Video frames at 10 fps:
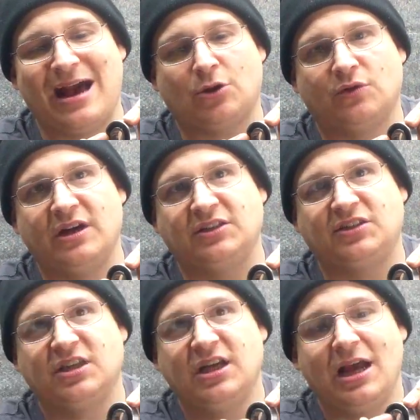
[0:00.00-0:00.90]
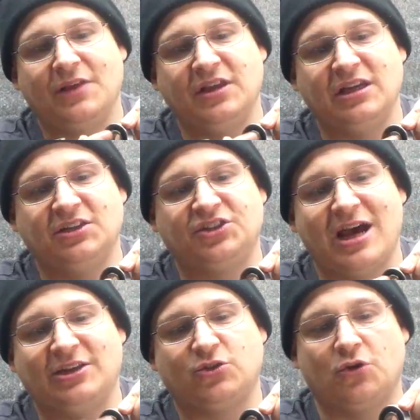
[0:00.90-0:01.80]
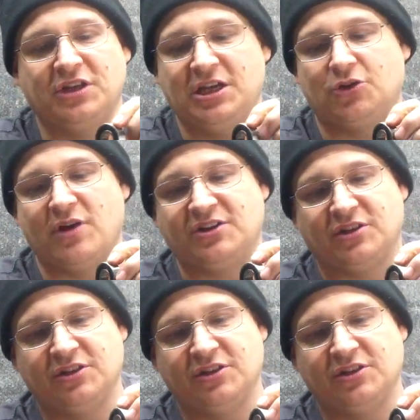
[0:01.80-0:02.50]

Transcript: outer race, and the inside is called the inner race.